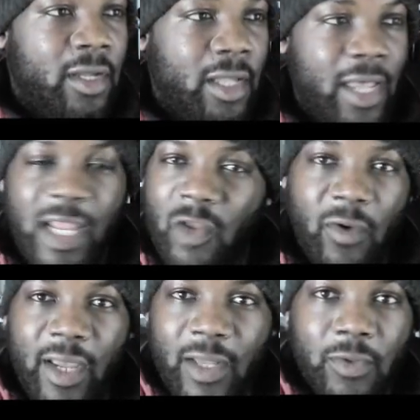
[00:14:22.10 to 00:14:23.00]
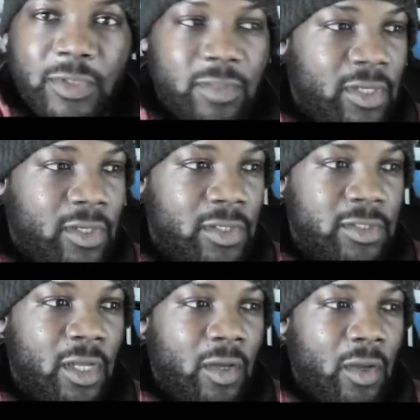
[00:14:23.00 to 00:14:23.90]
anywhere else because
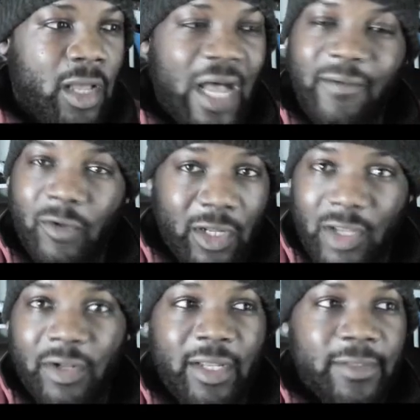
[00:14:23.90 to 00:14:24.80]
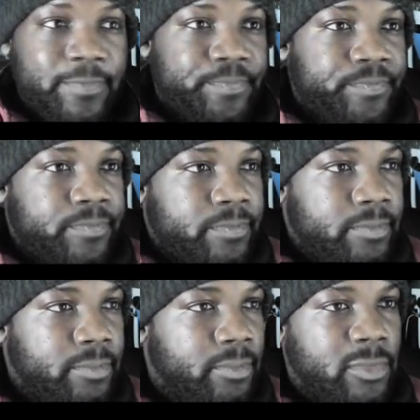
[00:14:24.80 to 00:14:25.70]
I've already done it.
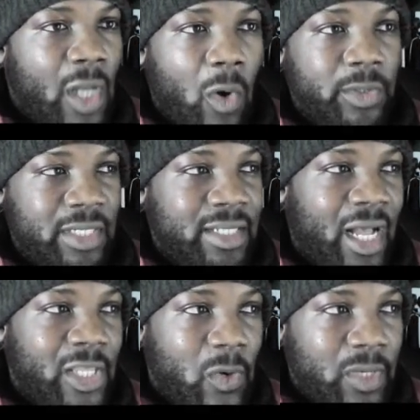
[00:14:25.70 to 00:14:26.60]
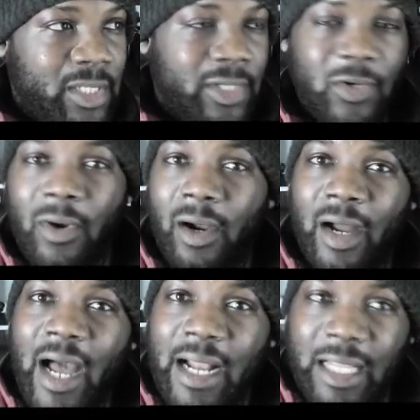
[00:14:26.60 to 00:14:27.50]
All thing that you need to do, or
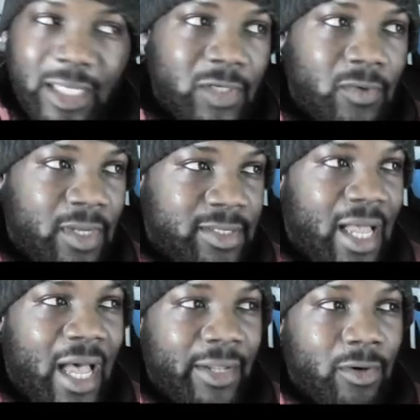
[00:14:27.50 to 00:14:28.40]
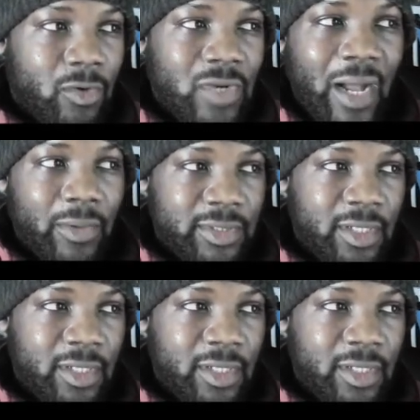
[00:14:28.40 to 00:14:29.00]
I need to do, is to add our routes